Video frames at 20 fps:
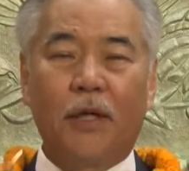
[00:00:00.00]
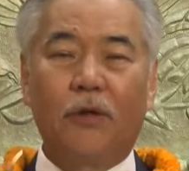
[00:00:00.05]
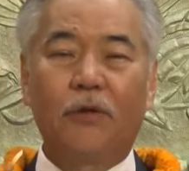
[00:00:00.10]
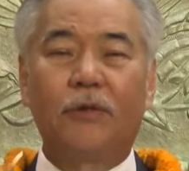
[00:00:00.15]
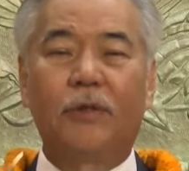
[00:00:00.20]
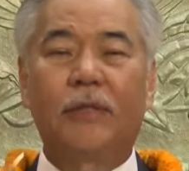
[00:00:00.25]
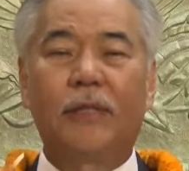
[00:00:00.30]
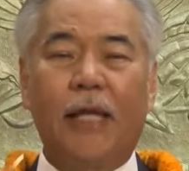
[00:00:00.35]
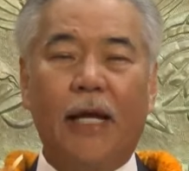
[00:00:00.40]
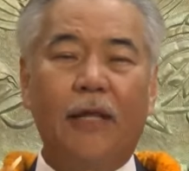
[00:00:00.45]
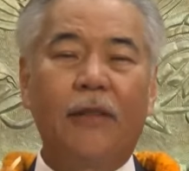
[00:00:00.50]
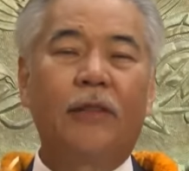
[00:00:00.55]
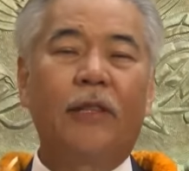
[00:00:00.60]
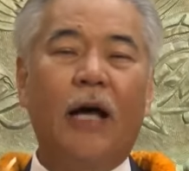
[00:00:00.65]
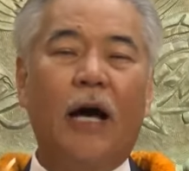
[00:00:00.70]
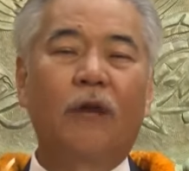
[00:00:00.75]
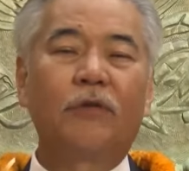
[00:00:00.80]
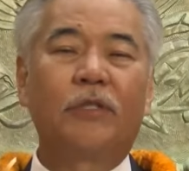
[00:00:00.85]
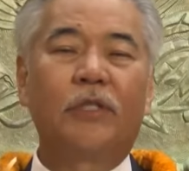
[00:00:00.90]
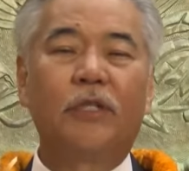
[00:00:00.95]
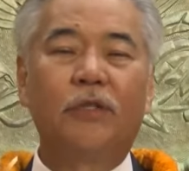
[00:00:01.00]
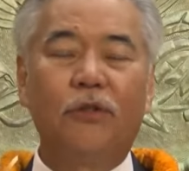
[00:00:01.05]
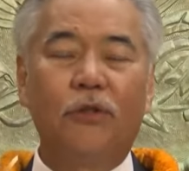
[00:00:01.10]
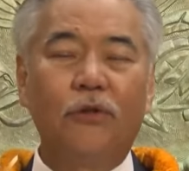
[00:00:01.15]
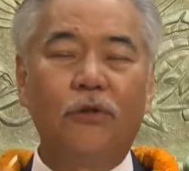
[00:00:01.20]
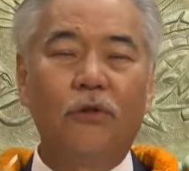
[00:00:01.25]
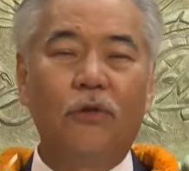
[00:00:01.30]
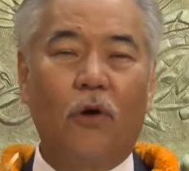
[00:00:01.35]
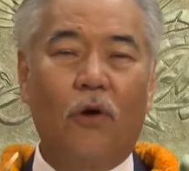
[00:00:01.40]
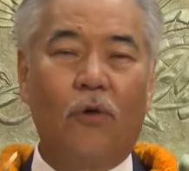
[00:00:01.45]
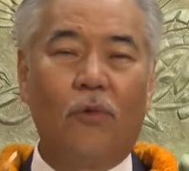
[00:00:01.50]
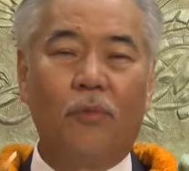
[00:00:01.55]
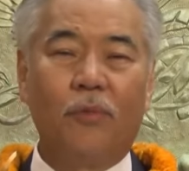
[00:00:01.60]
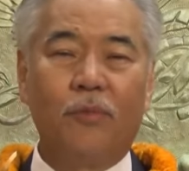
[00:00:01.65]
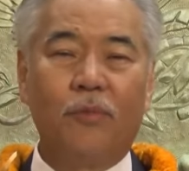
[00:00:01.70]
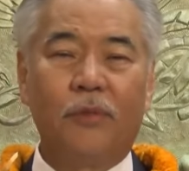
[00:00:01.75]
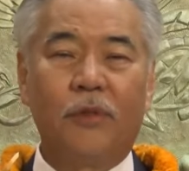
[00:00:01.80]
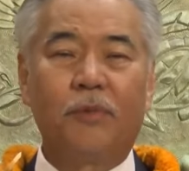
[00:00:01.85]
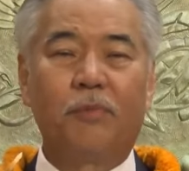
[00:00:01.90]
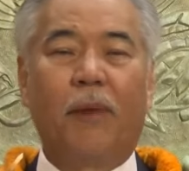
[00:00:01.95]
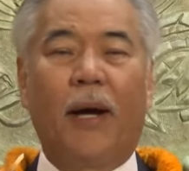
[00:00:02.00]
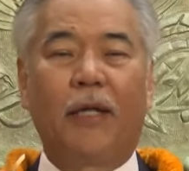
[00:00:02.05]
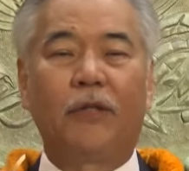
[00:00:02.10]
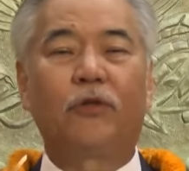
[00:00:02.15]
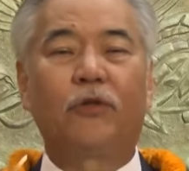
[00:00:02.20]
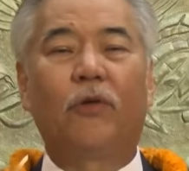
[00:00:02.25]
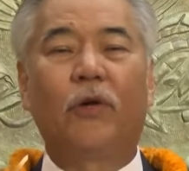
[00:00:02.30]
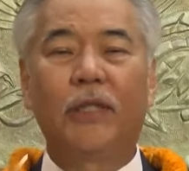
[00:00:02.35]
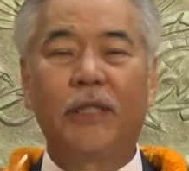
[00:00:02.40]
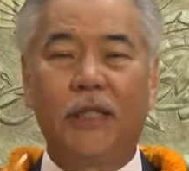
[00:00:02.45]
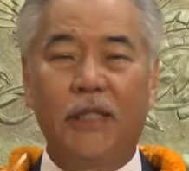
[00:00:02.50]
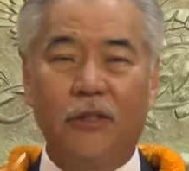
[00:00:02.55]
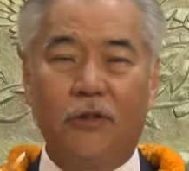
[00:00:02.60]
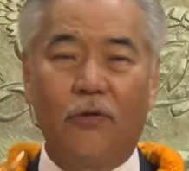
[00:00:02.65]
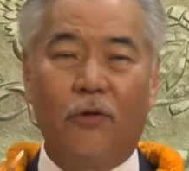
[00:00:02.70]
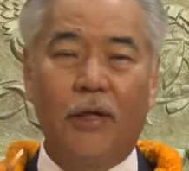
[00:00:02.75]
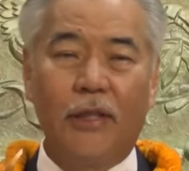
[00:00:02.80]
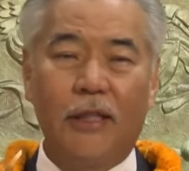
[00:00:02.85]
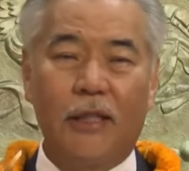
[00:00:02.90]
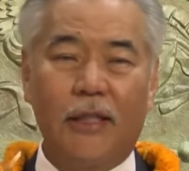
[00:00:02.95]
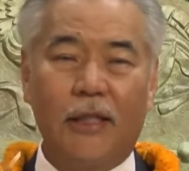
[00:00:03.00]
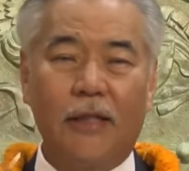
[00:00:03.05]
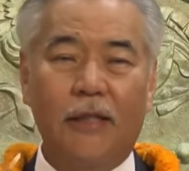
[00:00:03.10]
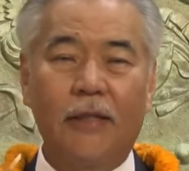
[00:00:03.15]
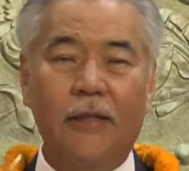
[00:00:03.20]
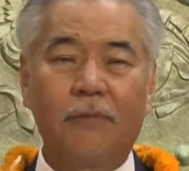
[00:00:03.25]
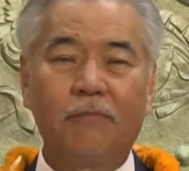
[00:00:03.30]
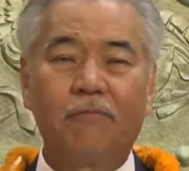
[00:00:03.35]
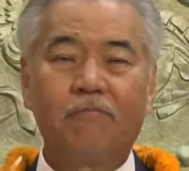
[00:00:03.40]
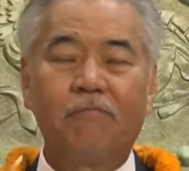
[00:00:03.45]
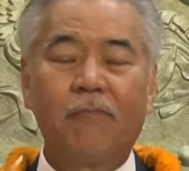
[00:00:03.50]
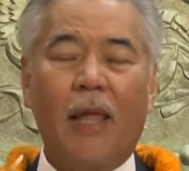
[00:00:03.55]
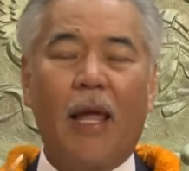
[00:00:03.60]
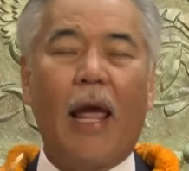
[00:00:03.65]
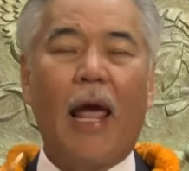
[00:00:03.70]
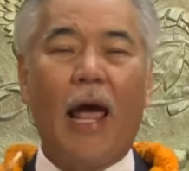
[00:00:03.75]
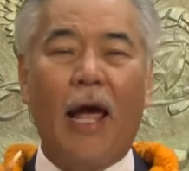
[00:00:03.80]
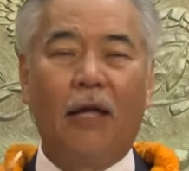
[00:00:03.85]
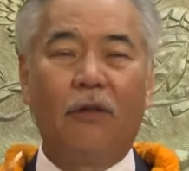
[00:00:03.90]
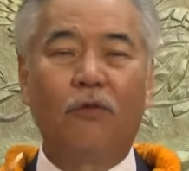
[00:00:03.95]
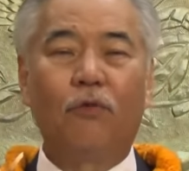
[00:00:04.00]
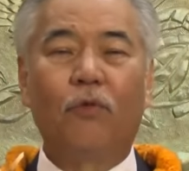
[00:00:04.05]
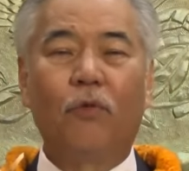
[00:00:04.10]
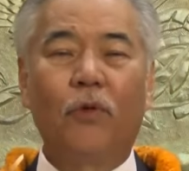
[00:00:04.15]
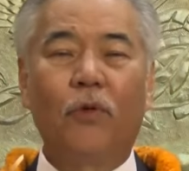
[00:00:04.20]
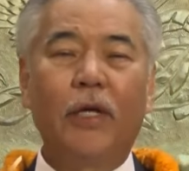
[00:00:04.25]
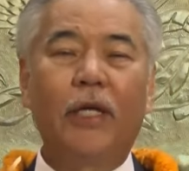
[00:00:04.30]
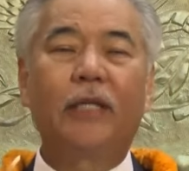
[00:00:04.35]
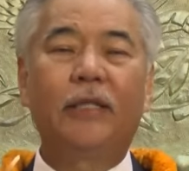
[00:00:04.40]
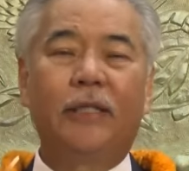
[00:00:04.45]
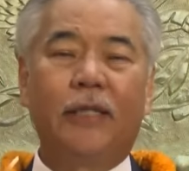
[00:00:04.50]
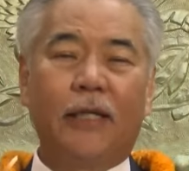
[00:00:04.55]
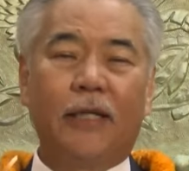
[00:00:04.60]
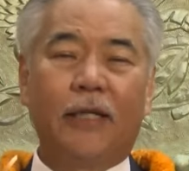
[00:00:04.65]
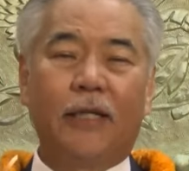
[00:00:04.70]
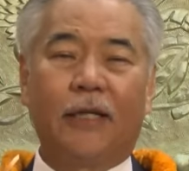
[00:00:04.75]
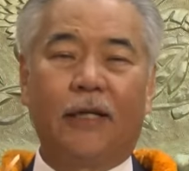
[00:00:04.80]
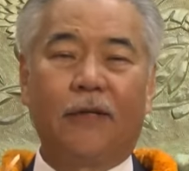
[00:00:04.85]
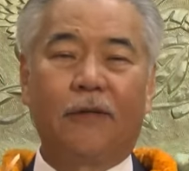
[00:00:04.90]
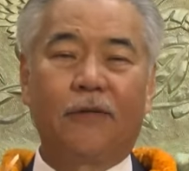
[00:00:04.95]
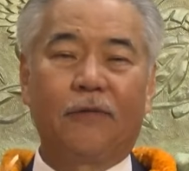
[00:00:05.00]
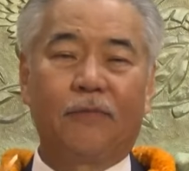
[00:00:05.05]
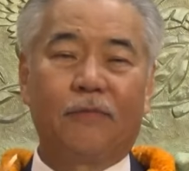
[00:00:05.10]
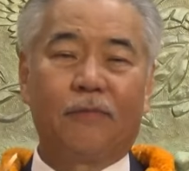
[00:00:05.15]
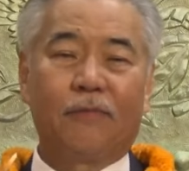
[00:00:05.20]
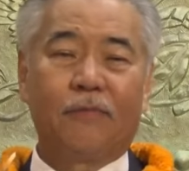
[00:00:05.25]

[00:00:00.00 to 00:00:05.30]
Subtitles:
build 10,000 new homes by 2020, and we did it.